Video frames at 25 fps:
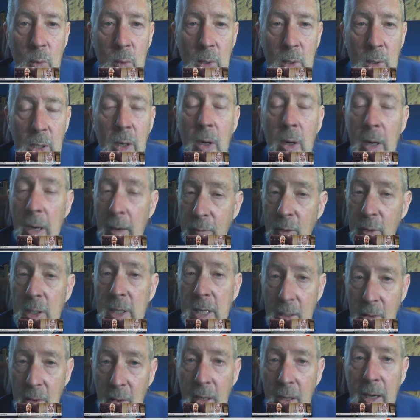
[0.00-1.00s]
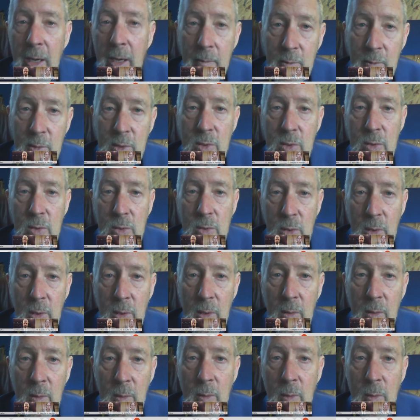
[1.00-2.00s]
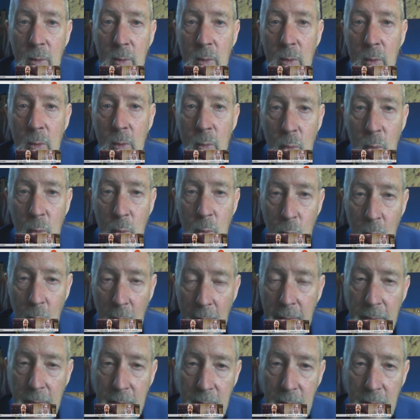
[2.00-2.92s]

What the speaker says: in our everyday lives, rather